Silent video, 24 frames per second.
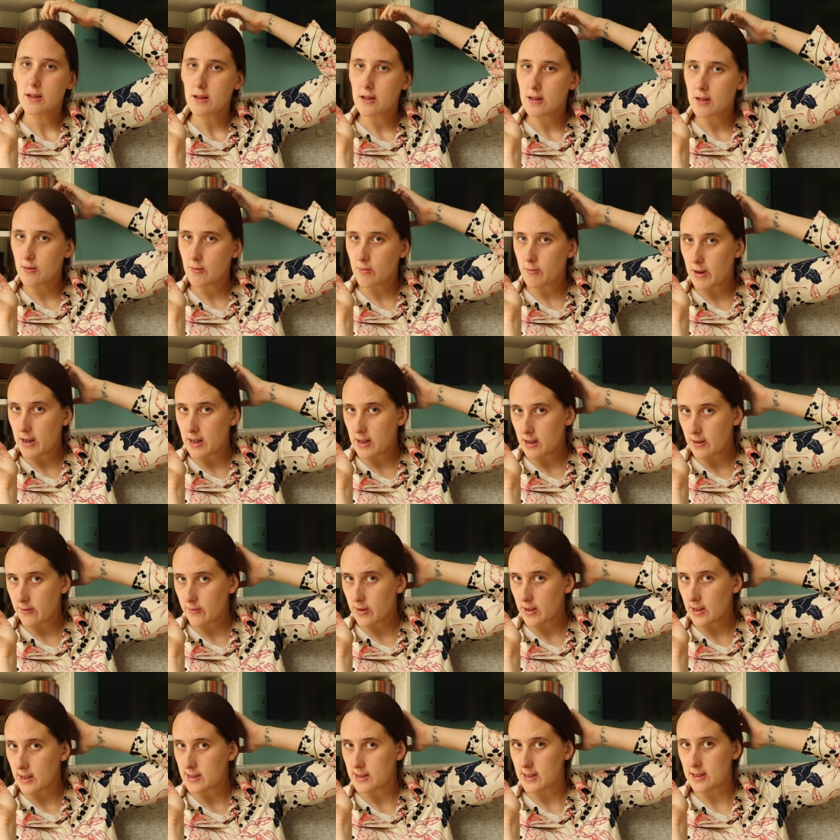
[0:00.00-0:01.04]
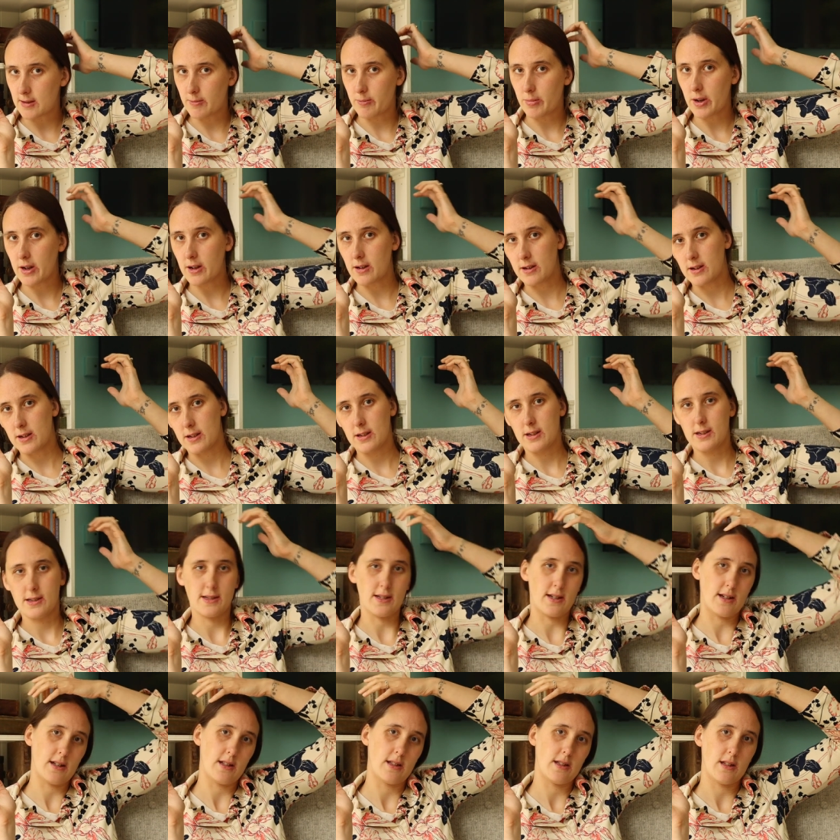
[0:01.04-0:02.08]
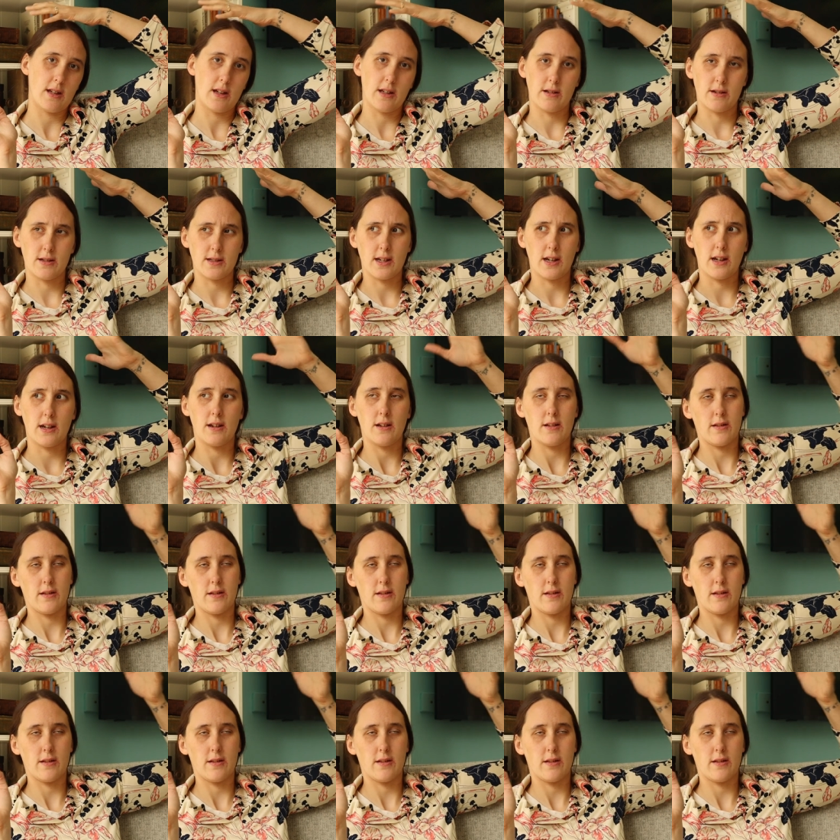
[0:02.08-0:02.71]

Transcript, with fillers: you might not realize that the part is on the other side,